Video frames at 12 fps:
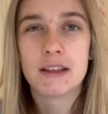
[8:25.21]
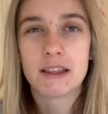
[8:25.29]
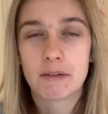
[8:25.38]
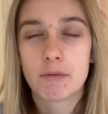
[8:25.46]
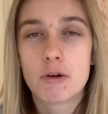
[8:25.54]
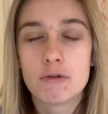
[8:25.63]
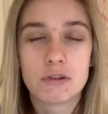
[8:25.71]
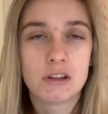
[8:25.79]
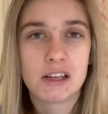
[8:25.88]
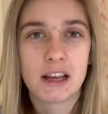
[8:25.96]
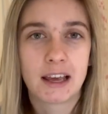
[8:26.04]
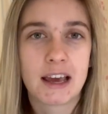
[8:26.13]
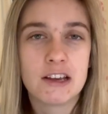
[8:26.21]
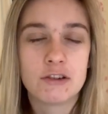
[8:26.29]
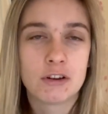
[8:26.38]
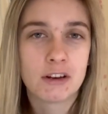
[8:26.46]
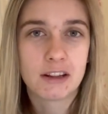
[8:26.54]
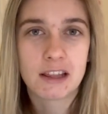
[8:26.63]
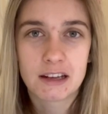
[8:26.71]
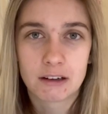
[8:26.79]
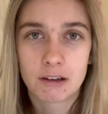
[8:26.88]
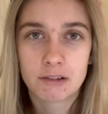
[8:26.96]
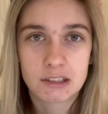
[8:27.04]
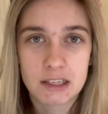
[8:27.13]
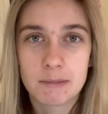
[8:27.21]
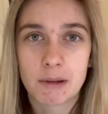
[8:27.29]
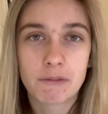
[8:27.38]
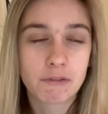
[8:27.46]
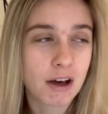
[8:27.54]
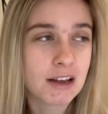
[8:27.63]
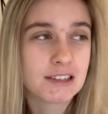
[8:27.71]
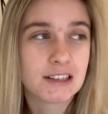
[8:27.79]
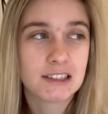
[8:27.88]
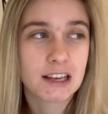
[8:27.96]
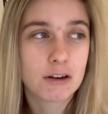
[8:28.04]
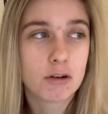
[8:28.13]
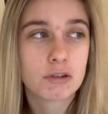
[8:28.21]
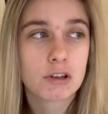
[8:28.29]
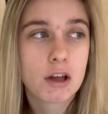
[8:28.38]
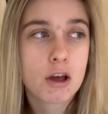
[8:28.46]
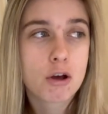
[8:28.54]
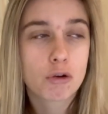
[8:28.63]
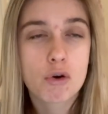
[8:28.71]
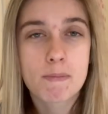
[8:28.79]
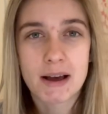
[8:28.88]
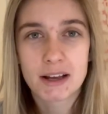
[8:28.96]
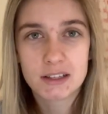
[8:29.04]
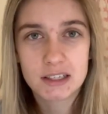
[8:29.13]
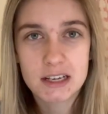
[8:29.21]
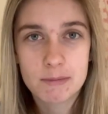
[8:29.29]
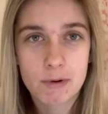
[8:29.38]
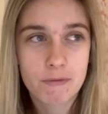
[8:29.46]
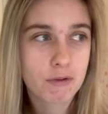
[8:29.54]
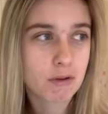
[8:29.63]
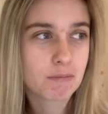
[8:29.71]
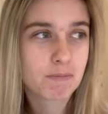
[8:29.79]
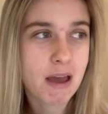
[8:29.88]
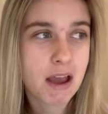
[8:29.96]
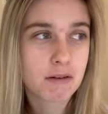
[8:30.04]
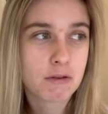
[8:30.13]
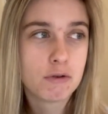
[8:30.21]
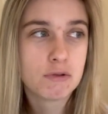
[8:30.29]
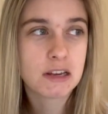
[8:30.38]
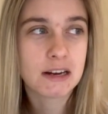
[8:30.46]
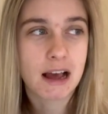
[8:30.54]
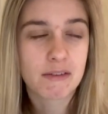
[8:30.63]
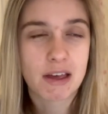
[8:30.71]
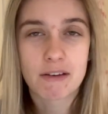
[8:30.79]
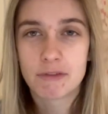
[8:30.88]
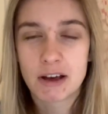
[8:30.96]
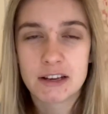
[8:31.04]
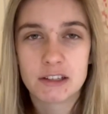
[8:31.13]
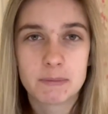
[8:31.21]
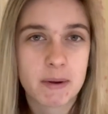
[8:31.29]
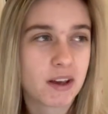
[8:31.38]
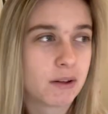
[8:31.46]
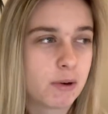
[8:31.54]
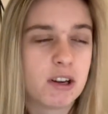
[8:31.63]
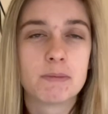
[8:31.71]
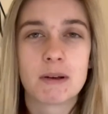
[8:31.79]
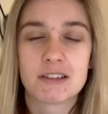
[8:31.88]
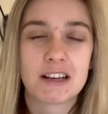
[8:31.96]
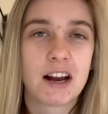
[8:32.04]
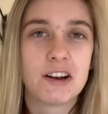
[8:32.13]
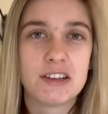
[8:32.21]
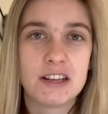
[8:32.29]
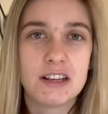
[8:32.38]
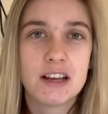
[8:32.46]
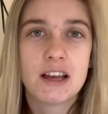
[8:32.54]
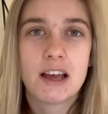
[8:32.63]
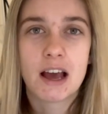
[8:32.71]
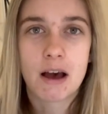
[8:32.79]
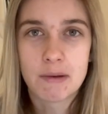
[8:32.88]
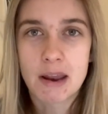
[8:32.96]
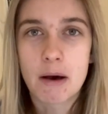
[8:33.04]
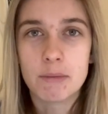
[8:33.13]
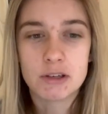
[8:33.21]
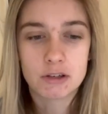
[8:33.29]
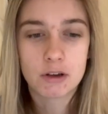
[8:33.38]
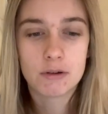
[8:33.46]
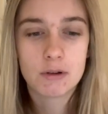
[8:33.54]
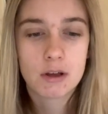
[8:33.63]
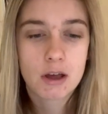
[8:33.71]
They rose to the occasion. They are a team that fights. And Ten Hag got back a team with who didn't have that fighting spirit, a winner's personality. And now we do.